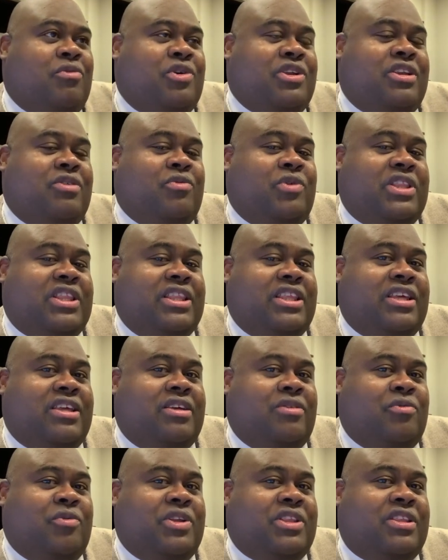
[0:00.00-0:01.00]

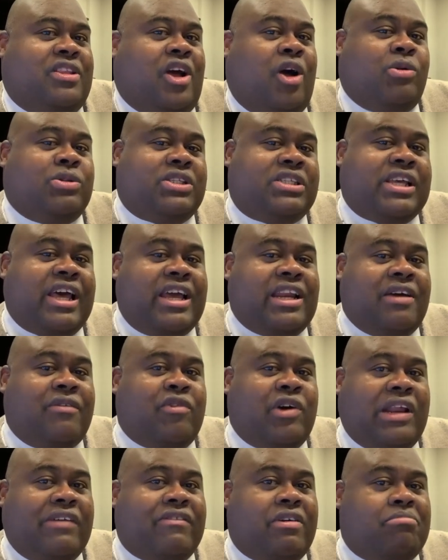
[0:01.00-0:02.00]
with outside of
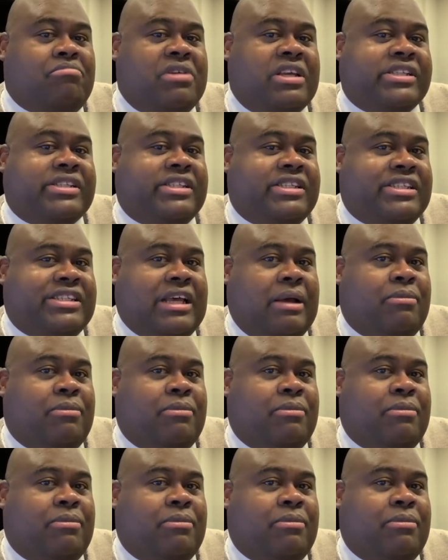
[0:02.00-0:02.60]
whatever business